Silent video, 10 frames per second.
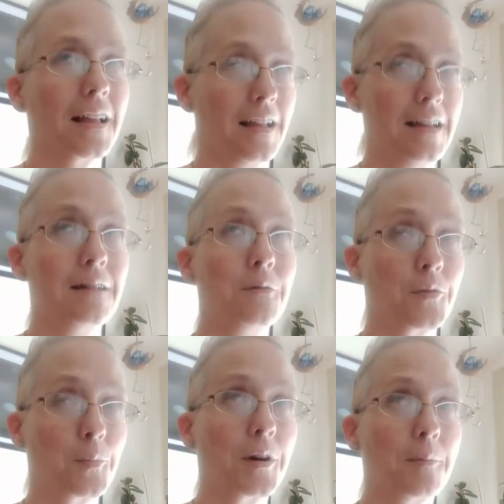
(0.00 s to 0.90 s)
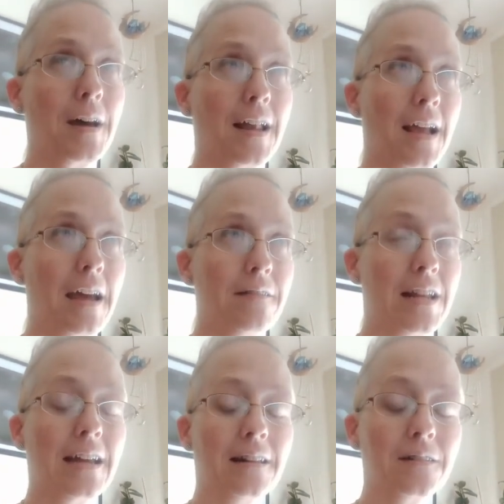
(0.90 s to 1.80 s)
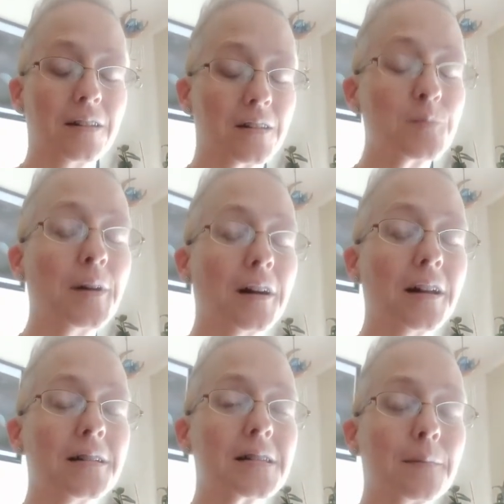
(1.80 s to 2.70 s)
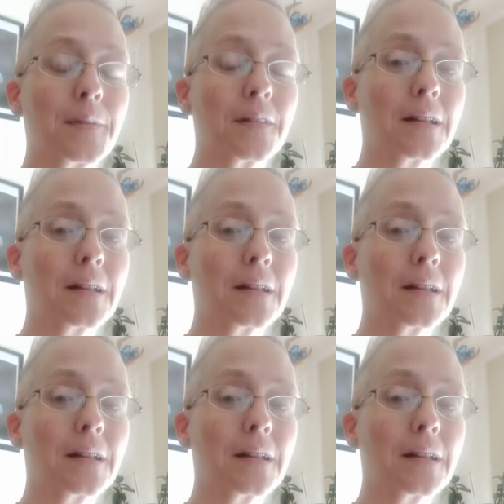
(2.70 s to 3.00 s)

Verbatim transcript: it was pretty bad. I haven't had experienced something